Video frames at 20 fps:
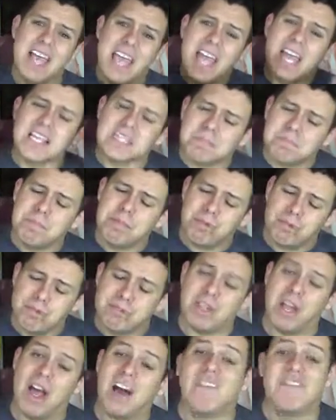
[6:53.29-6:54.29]
has
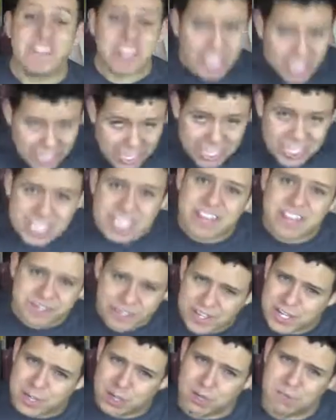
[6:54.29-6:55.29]
pulled off any
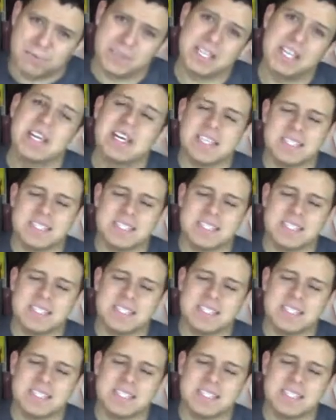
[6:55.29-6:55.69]
films